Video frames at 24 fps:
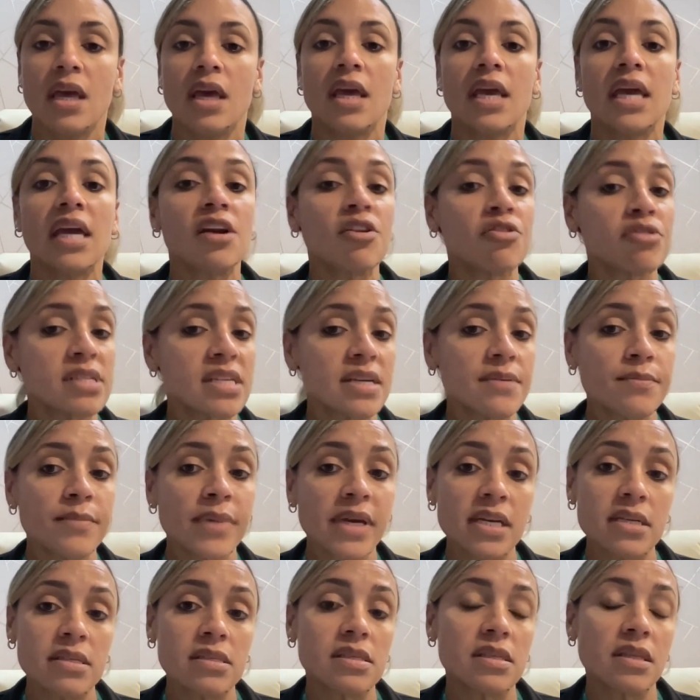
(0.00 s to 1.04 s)

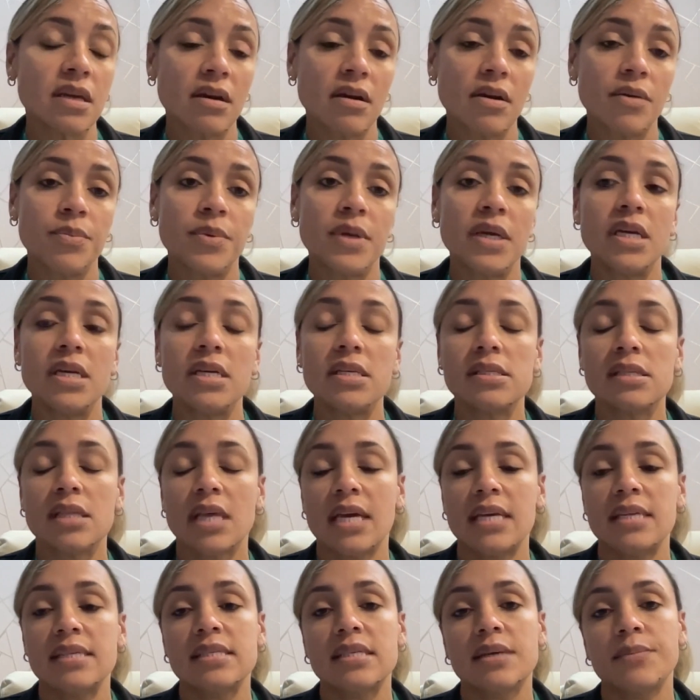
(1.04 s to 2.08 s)
incretin-based therapies
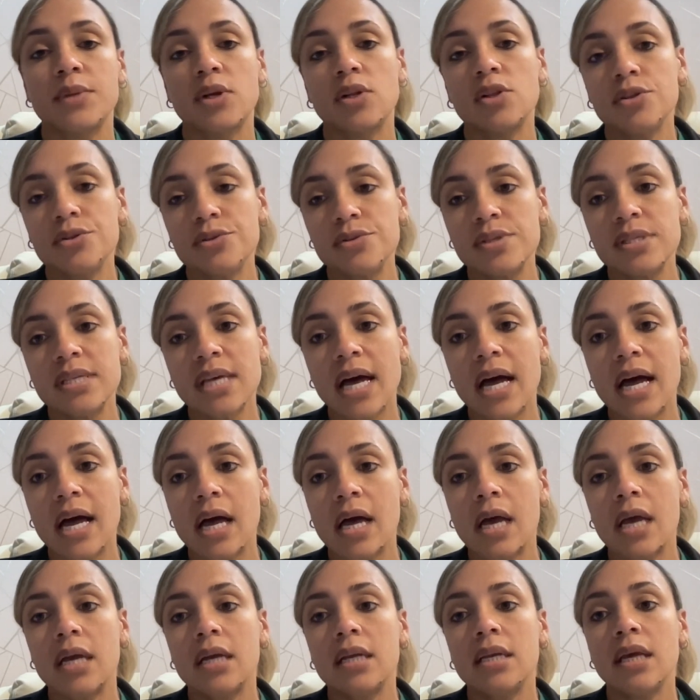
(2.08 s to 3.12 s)
like
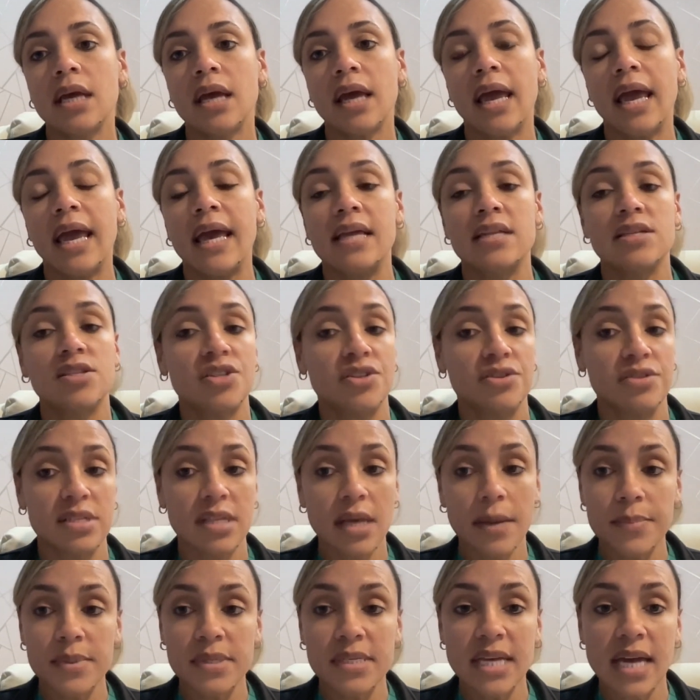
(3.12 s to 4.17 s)
semaglutide and
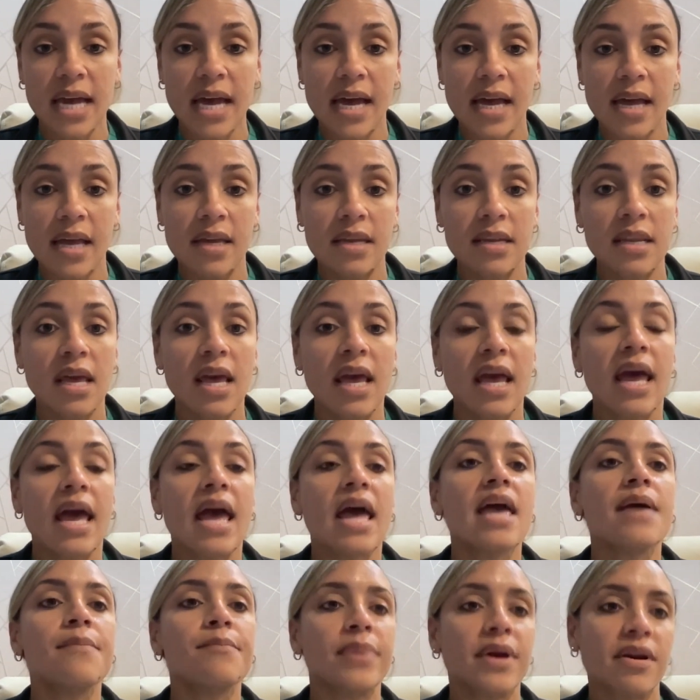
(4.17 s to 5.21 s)
tirzepatide,
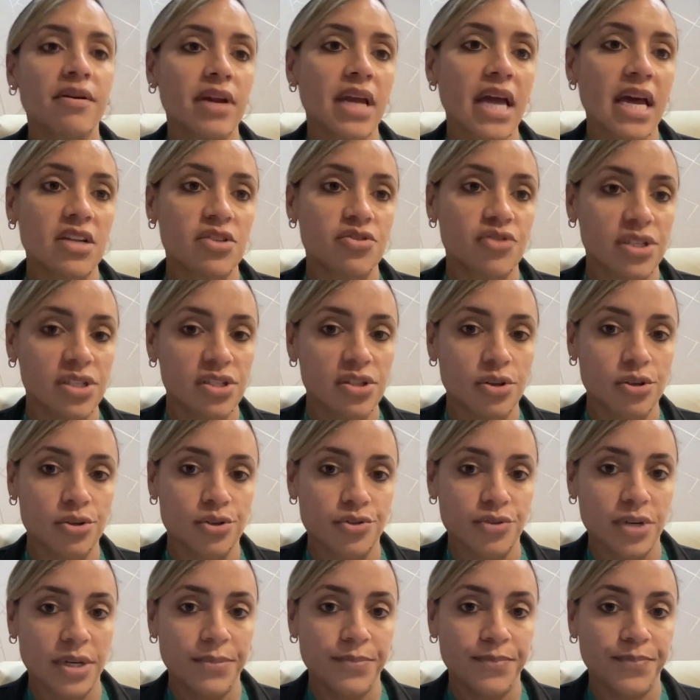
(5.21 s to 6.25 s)
and bariatric
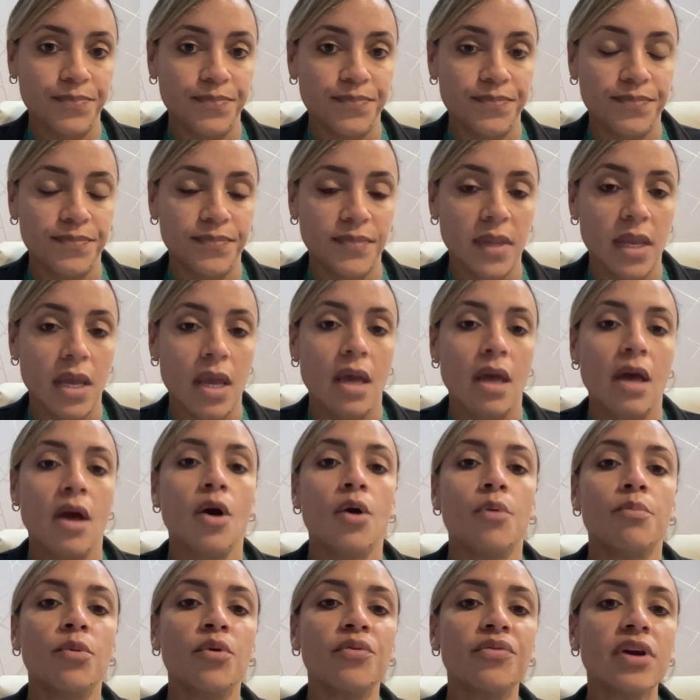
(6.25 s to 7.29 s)
surgery.
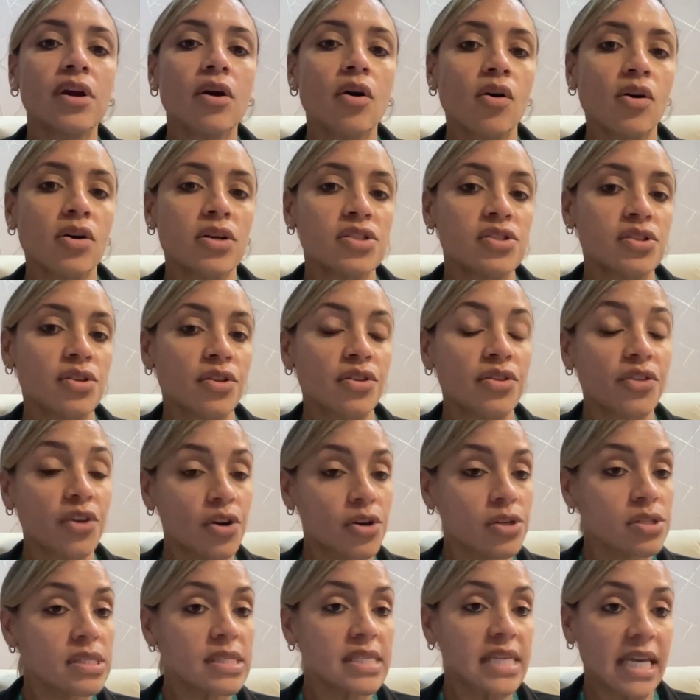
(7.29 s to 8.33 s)
Moving on to the
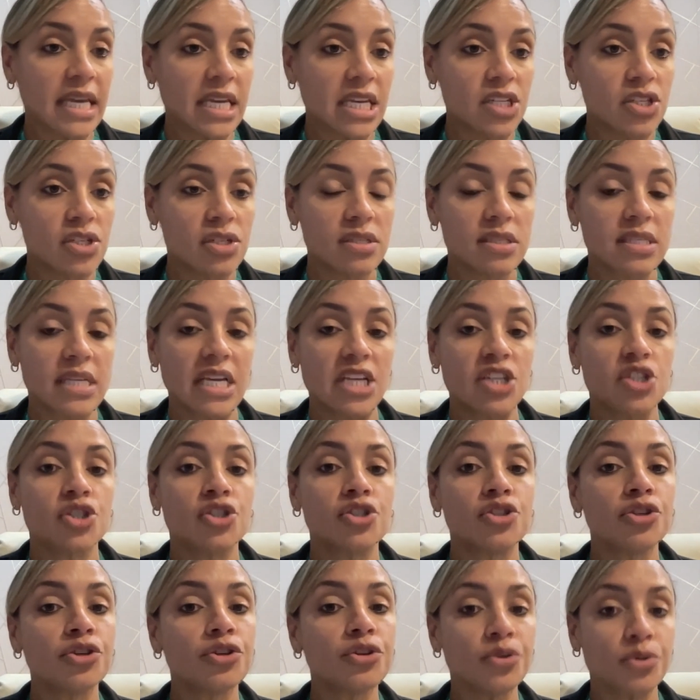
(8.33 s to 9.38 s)
third stage, stage
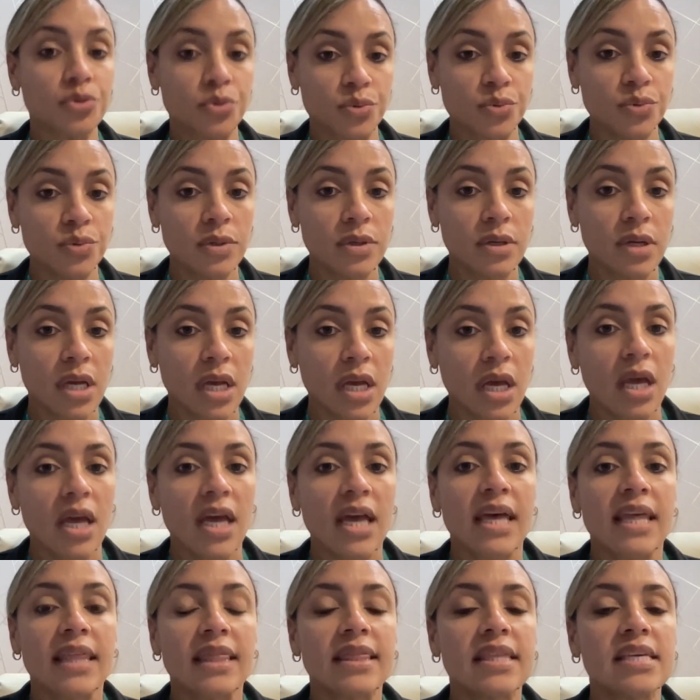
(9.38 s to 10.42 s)
2,
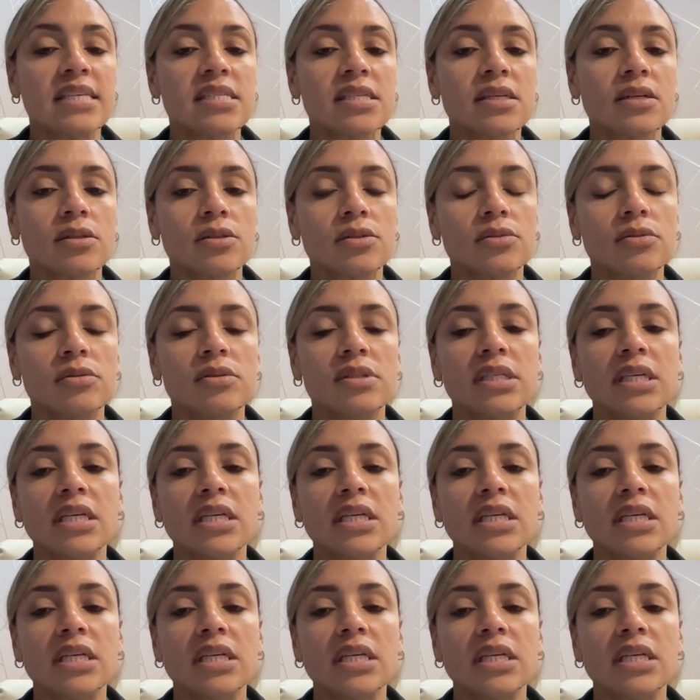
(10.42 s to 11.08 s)
this includes